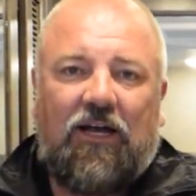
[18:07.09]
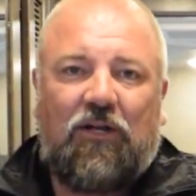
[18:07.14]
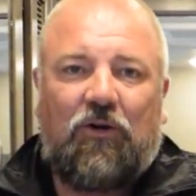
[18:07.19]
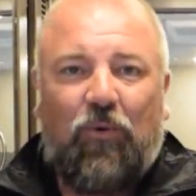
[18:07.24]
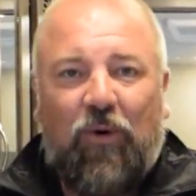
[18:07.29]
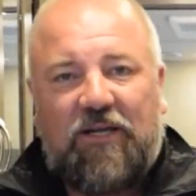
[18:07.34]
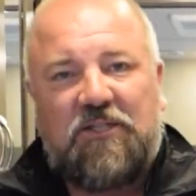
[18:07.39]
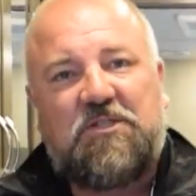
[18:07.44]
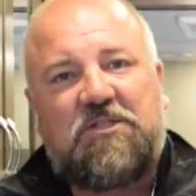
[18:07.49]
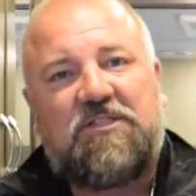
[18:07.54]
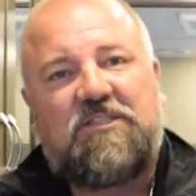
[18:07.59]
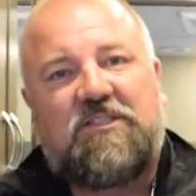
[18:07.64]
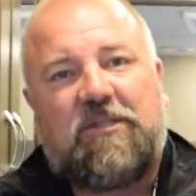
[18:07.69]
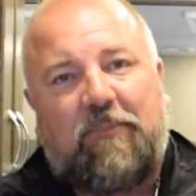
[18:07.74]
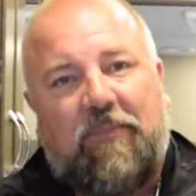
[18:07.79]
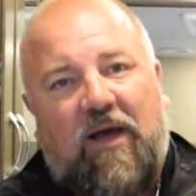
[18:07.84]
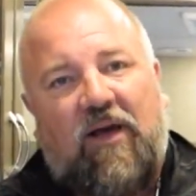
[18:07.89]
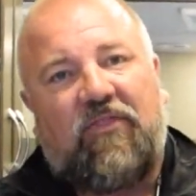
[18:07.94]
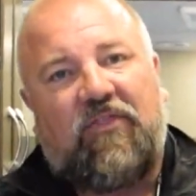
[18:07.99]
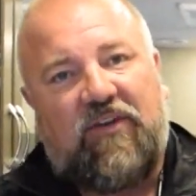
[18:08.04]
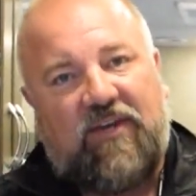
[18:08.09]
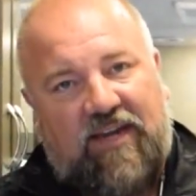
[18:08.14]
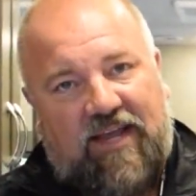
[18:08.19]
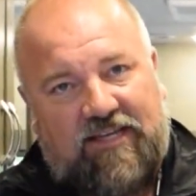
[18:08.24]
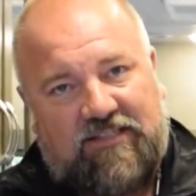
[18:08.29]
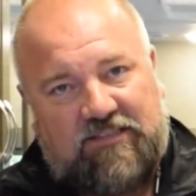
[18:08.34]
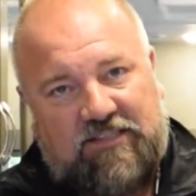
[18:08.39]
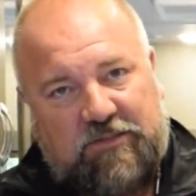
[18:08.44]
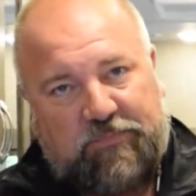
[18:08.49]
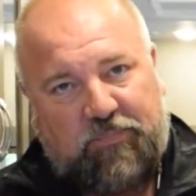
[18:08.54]
questions about the
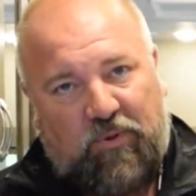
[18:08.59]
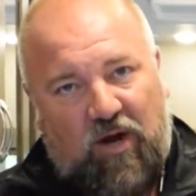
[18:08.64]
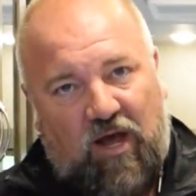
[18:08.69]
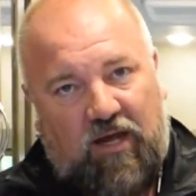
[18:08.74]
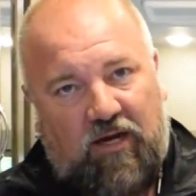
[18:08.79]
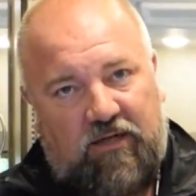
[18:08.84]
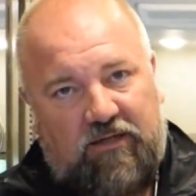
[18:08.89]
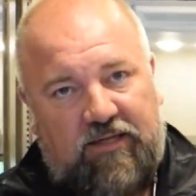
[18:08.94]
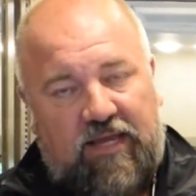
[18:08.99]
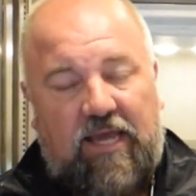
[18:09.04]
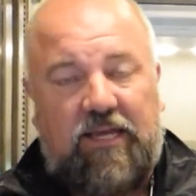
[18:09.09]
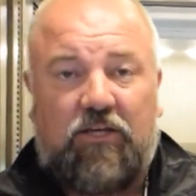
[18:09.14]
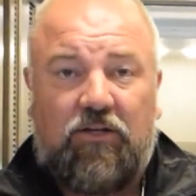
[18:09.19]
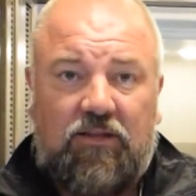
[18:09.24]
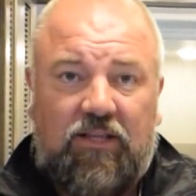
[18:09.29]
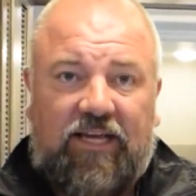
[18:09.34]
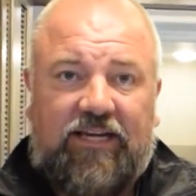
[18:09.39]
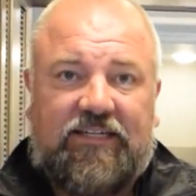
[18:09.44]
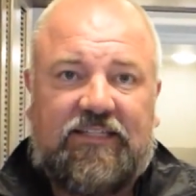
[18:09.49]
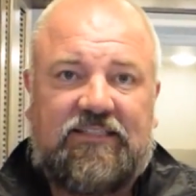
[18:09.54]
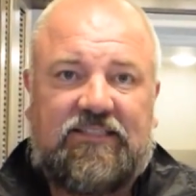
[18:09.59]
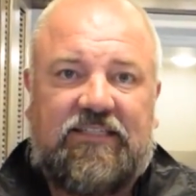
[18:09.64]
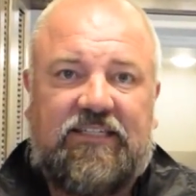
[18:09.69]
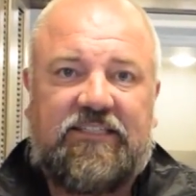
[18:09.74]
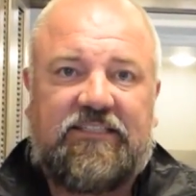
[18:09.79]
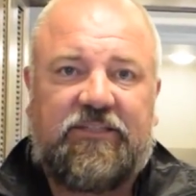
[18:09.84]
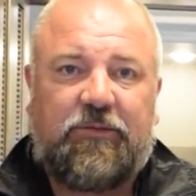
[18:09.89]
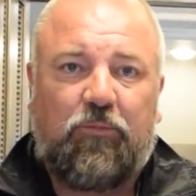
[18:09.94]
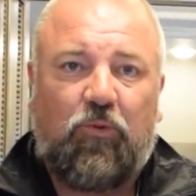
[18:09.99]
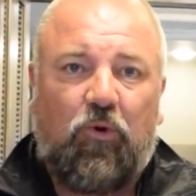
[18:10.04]
Nexus product and you'd like to see
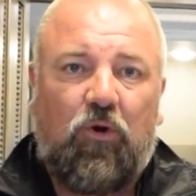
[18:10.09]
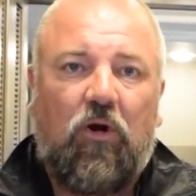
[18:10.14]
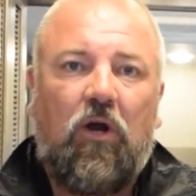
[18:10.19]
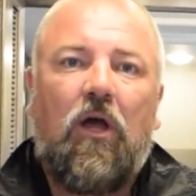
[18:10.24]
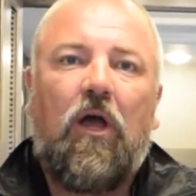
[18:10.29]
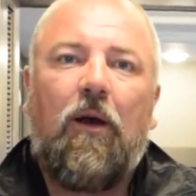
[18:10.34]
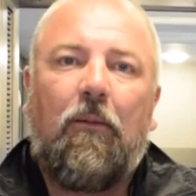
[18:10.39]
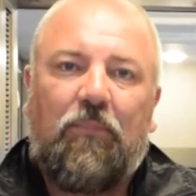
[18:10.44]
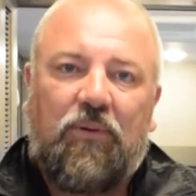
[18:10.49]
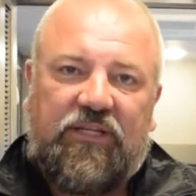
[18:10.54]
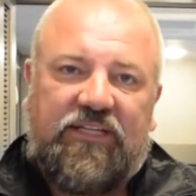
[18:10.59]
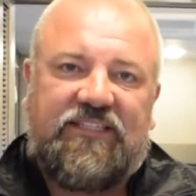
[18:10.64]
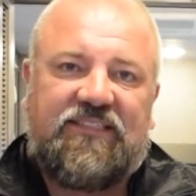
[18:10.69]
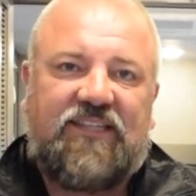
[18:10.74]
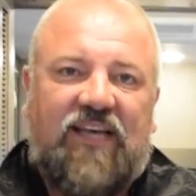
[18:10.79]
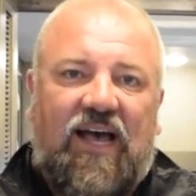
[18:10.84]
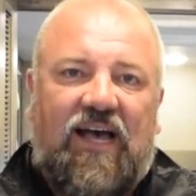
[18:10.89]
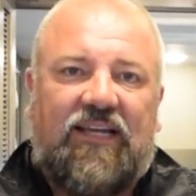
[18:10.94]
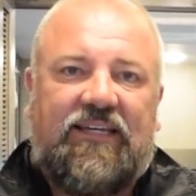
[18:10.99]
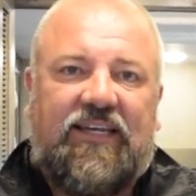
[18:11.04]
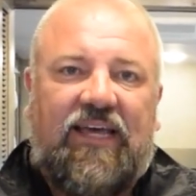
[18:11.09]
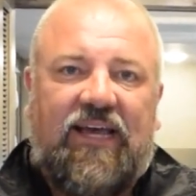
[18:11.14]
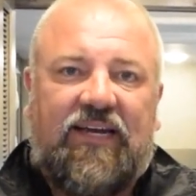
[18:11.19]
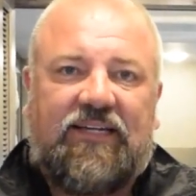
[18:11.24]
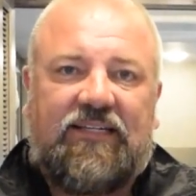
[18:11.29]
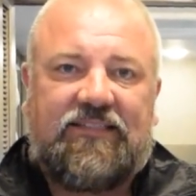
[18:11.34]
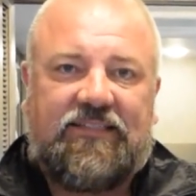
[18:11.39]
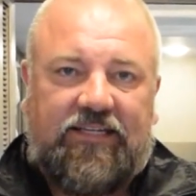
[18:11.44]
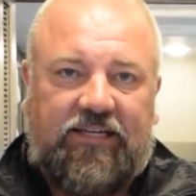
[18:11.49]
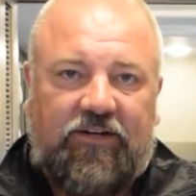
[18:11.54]
some more, please
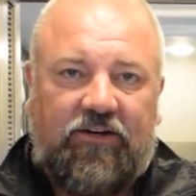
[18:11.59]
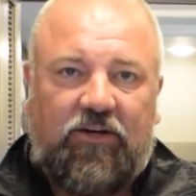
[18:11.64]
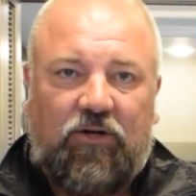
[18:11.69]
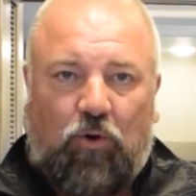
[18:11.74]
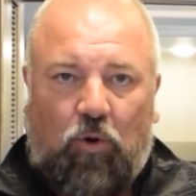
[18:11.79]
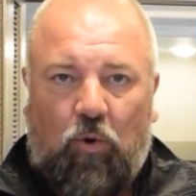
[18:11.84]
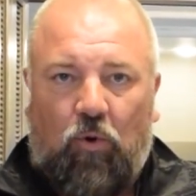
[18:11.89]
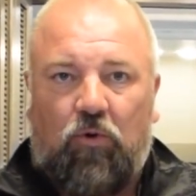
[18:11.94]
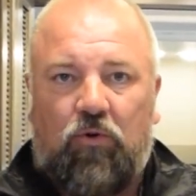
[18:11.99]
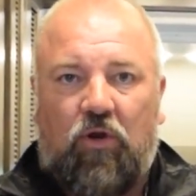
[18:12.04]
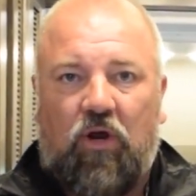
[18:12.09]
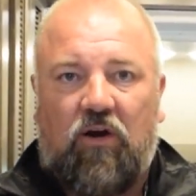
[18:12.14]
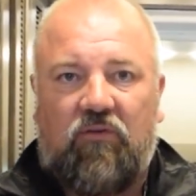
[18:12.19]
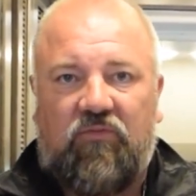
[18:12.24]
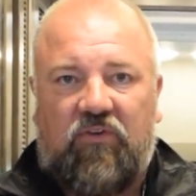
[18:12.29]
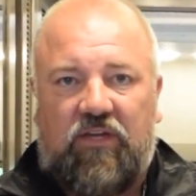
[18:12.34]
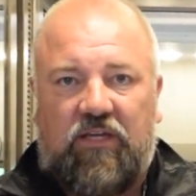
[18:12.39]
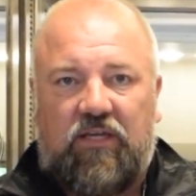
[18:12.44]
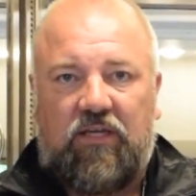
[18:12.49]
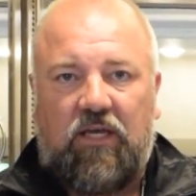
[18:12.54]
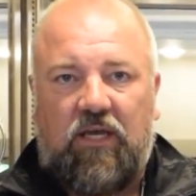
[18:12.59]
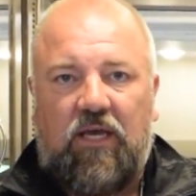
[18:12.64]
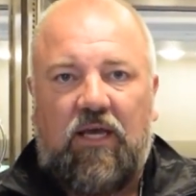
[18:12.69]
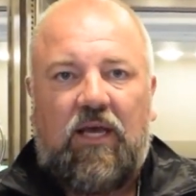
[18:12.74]
contact us here at Colton RV.